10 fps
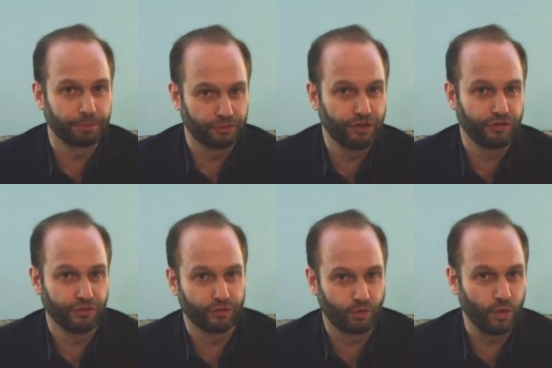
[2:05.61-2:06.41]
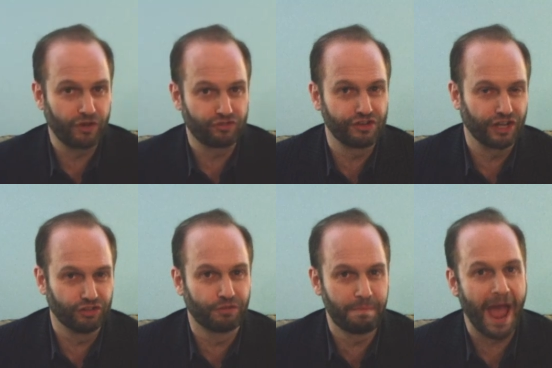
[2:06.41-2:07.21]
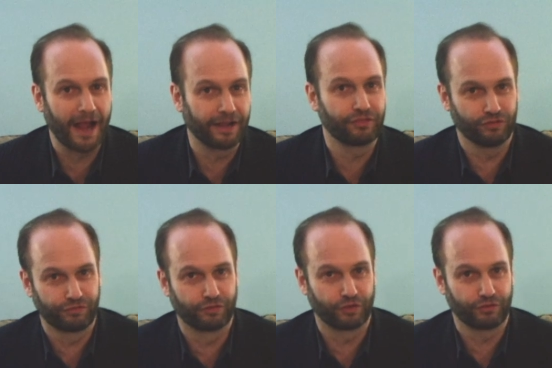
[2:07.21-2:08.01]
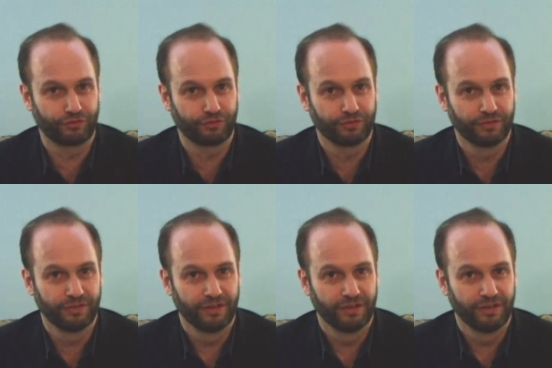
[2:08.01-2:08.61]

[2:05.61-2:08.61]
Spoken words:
particular question, I look back at this verse.